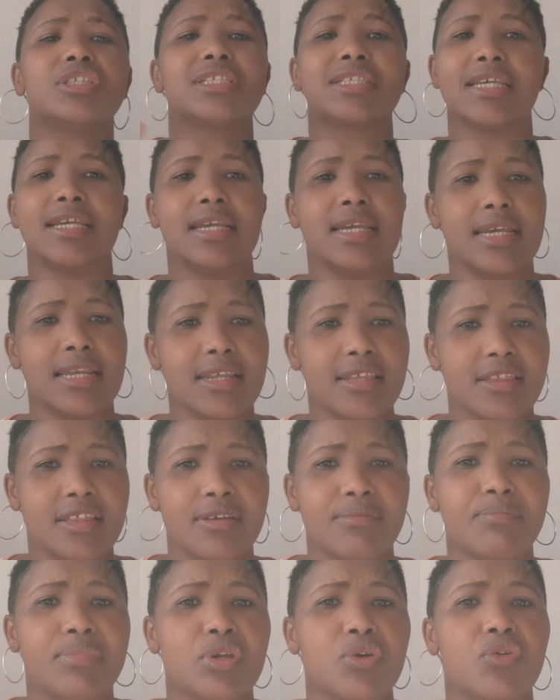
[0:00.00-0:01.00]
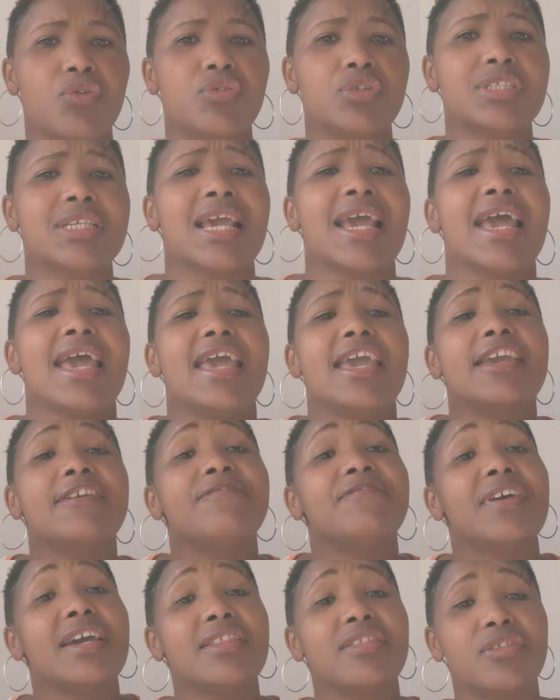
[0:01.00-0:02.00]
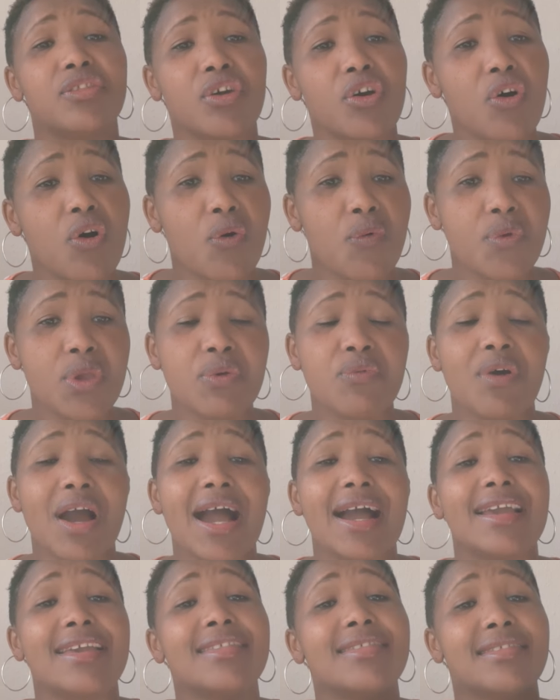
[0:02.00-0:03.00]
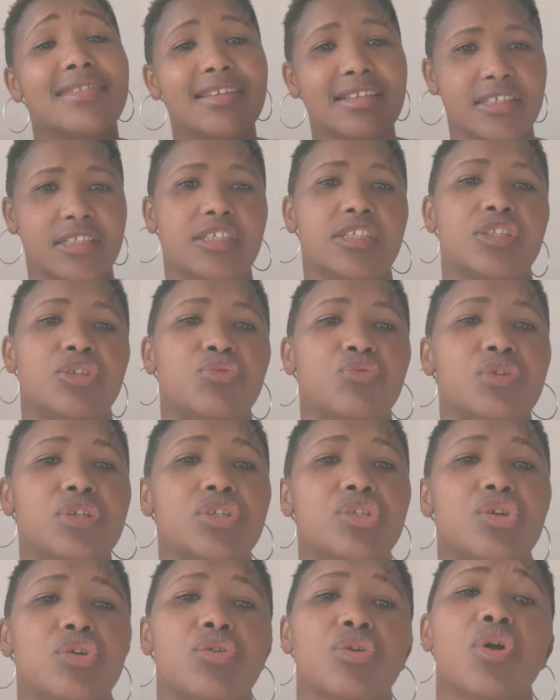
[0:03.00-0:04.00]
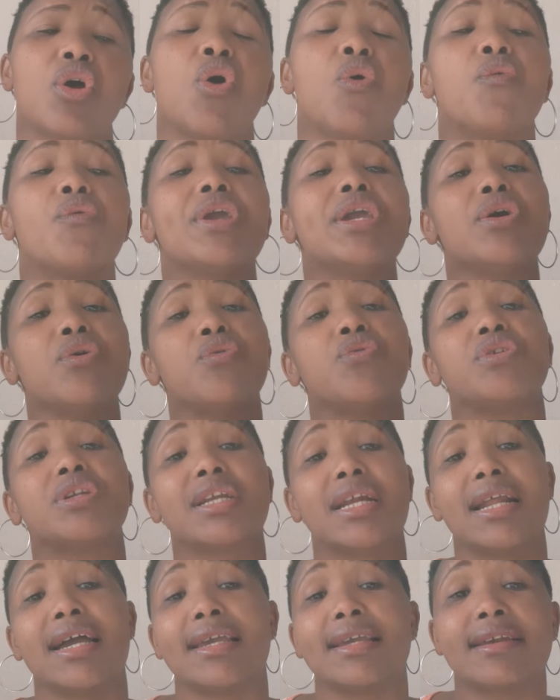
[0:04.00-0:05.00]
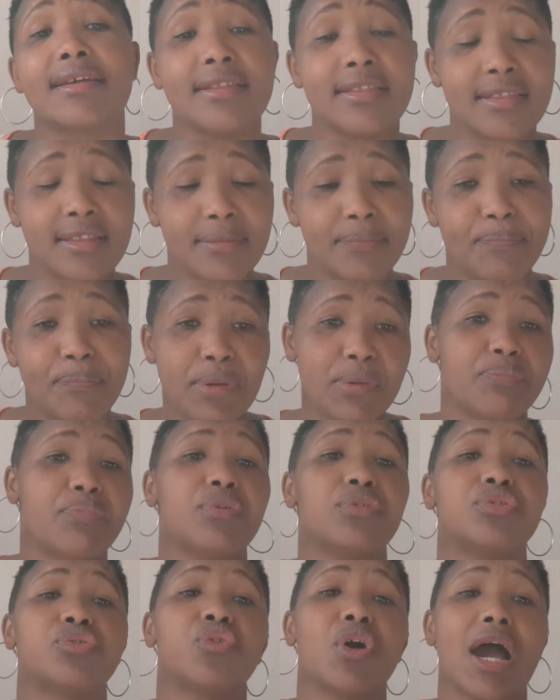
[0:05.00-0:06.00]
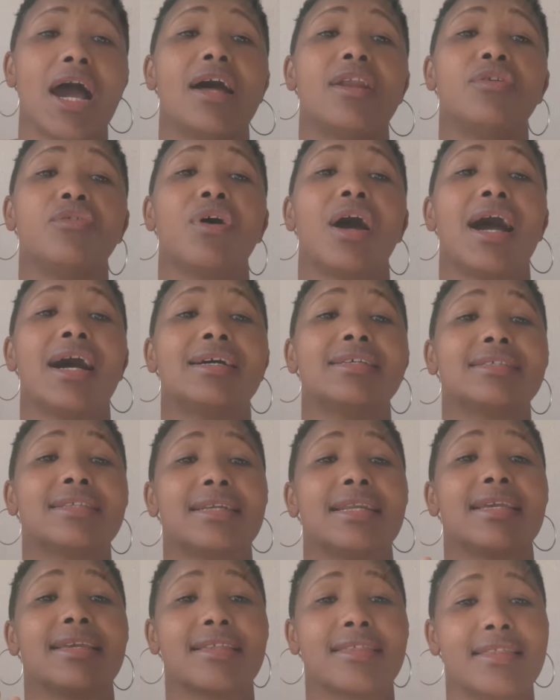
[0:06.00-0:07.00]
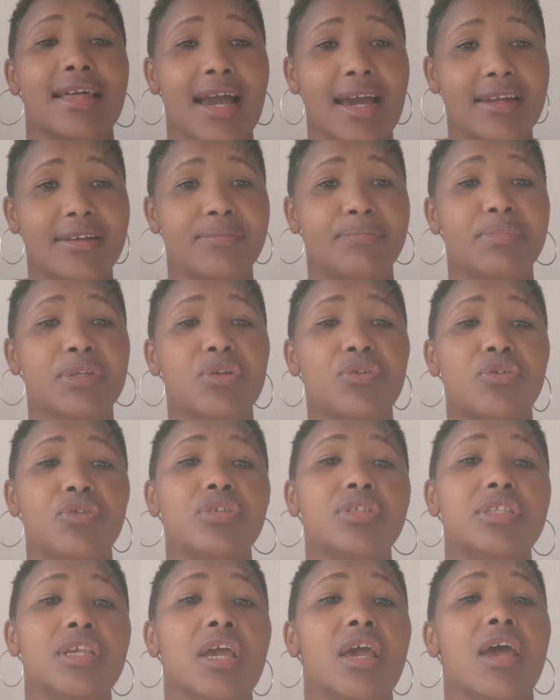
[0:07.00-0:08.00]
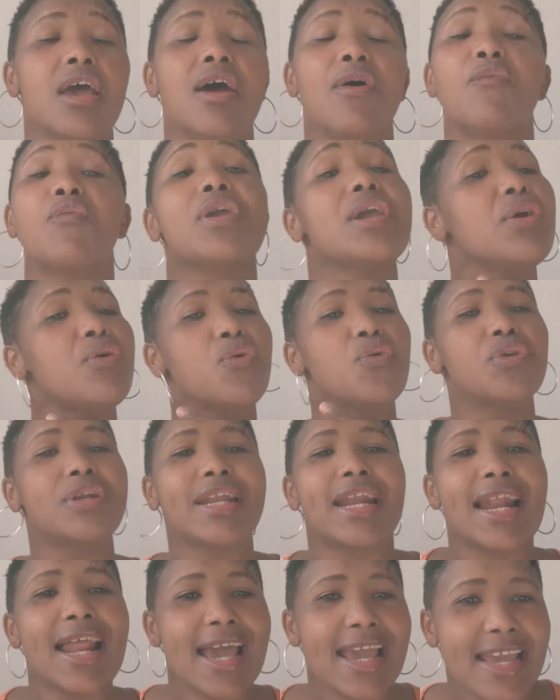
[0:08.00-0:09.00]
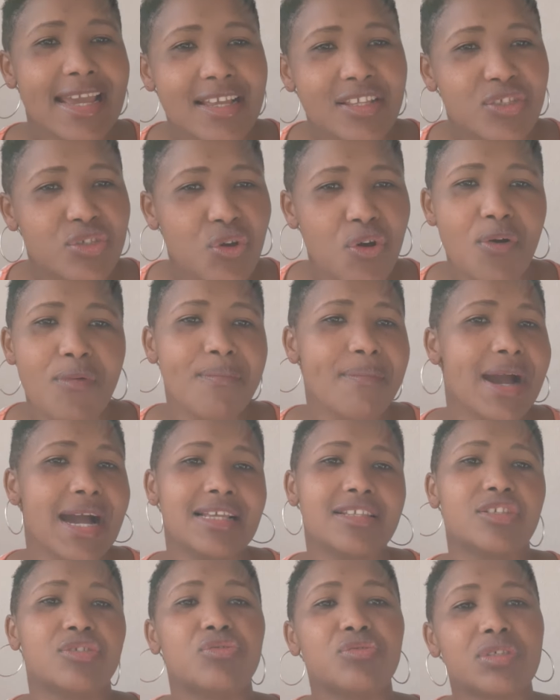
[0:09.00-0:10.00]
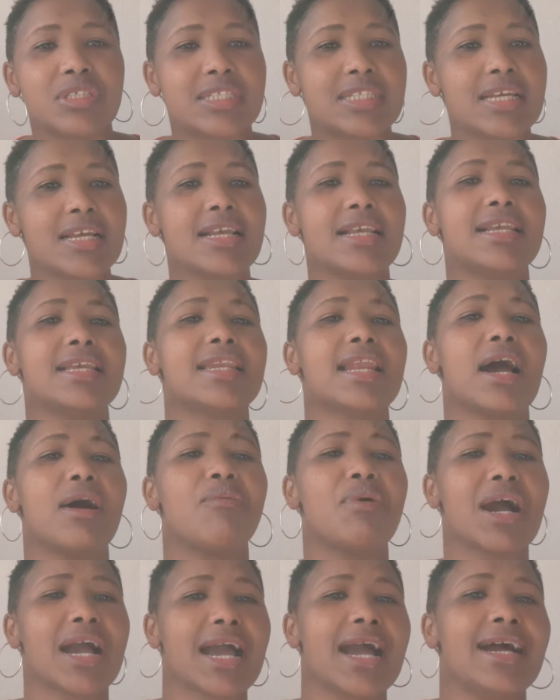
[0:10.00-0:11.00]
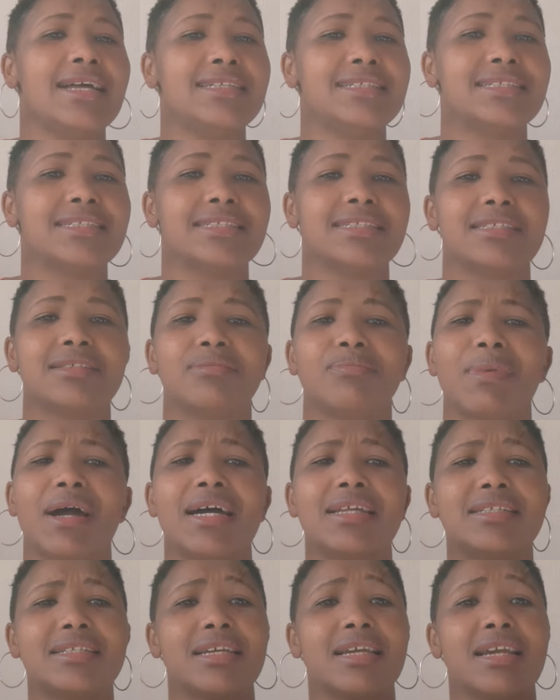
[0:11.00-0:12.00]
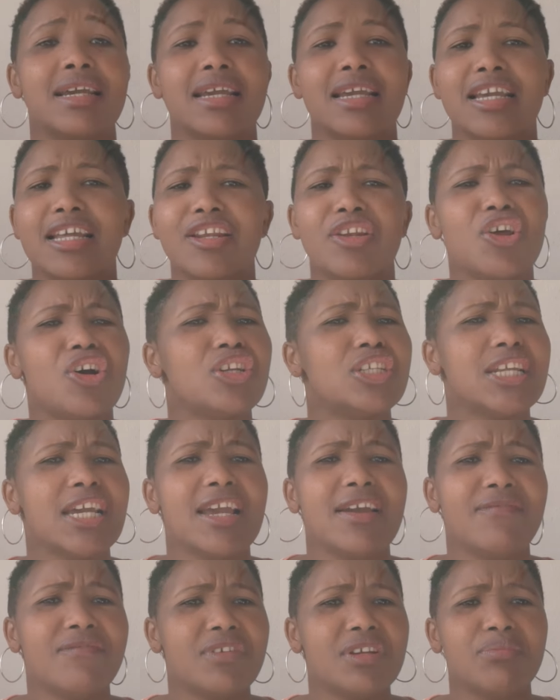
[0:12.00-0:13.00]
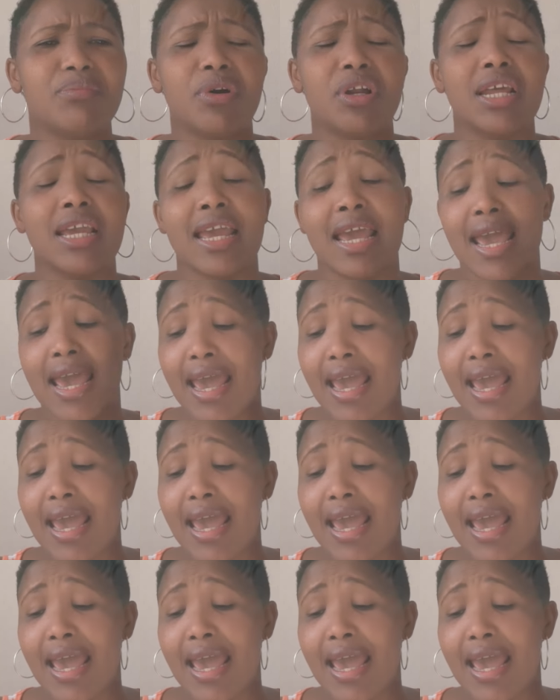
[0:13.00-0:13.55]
say anything, because even though we were in this situation, we would like people to handle us like that, because we would like so much to stay in our countries, but not everybody.